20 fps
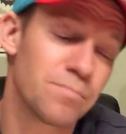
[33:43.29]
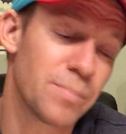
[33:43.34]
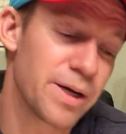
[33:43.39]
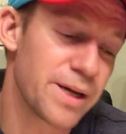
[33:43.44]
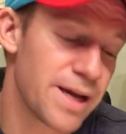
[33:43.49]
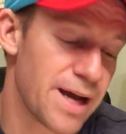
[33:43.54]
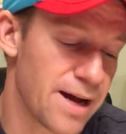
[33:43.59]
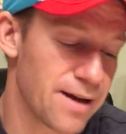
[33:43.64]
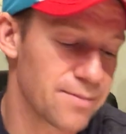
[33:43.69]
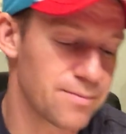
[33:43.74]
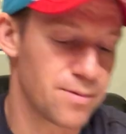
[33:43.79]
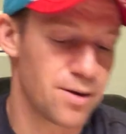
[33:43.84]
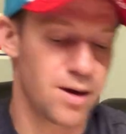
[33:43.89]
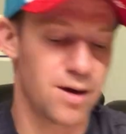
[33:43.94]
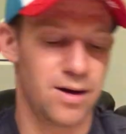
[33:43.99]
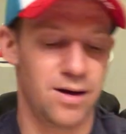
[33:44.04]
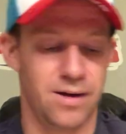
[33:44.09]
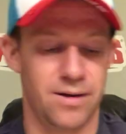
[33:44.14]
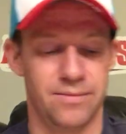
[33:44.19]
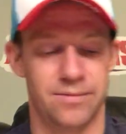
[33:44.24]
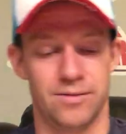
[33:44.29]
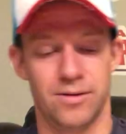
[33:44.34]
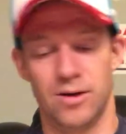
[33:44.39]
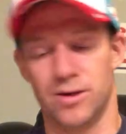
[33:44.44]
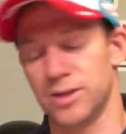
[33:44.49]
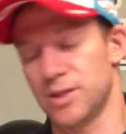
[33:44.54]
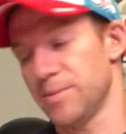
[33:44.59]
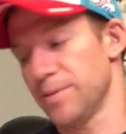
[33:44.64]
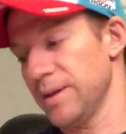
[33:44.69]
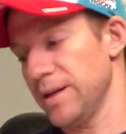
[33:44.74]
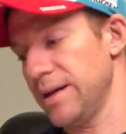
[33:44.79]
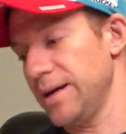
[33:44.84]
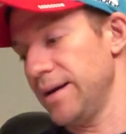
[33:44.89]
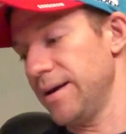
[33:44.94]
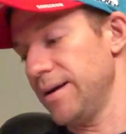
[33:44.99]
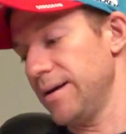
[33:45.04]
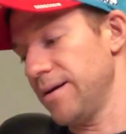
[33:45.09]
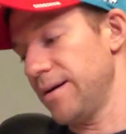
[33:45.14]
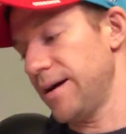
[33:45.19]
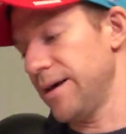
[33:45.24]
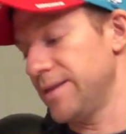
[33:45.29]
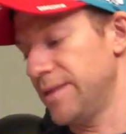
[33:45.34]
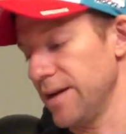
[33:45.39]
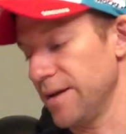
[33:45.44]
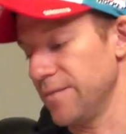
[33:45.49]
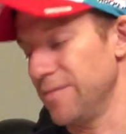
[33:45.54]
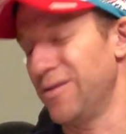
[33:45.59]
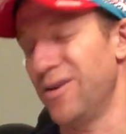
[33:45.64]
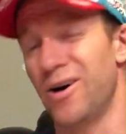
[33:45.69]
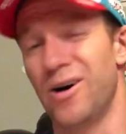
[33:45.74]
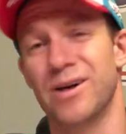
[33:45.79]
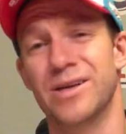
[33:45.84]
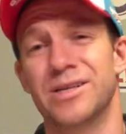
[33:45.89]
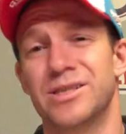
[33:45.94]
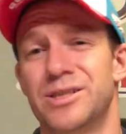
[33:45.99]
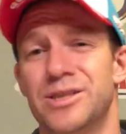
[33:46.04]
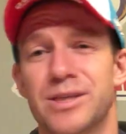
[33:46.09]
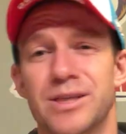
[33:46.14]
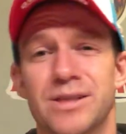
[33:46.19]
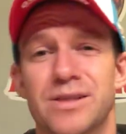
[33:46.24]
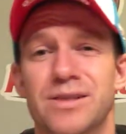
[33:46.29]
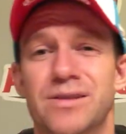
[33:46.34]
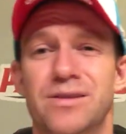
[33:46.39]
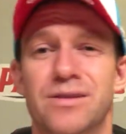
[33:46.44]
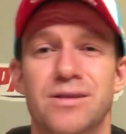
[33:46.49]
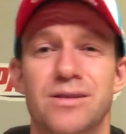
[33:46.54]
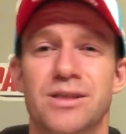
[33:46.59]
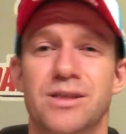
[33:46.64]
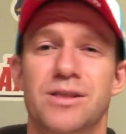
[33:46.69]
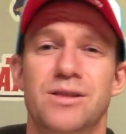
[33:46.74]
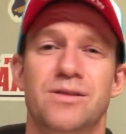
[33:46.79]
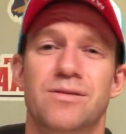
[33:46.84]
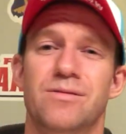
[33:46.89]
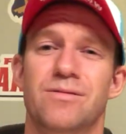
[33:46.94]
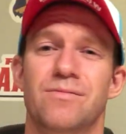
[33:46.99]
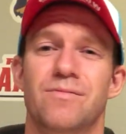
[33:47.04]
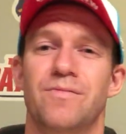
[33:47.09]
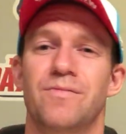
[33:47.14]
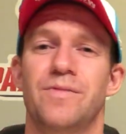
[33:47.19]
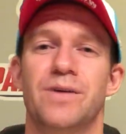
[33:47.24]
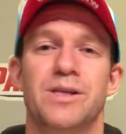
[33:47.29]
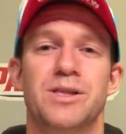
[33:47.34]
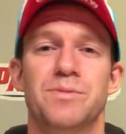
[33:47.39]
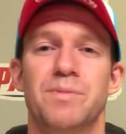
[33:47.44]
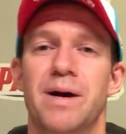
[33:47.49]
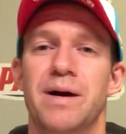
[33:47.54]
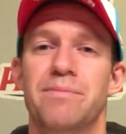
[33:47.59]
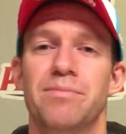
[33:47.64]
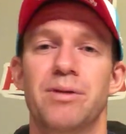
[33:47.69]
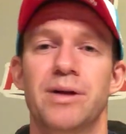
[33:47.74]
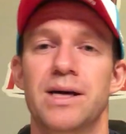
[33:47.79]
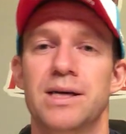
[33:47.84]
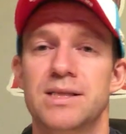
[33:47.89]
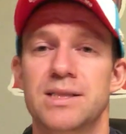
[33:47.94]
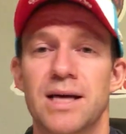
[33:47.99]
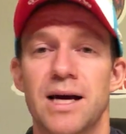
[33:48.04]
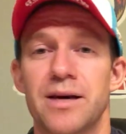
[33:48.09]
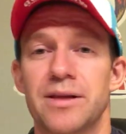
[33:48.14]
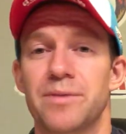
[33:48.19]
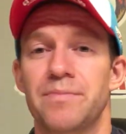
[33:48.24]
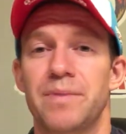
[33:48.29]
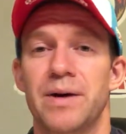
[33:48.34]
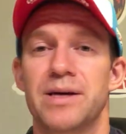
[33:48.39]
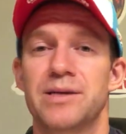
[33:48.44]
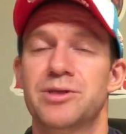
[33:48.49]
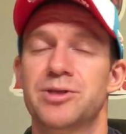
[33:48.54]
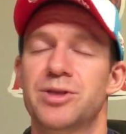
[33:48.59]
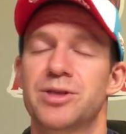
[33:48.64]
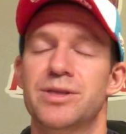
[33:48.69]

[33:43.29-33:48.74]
But yeah, ultimately I think Vaughn is just fits my playing style the best.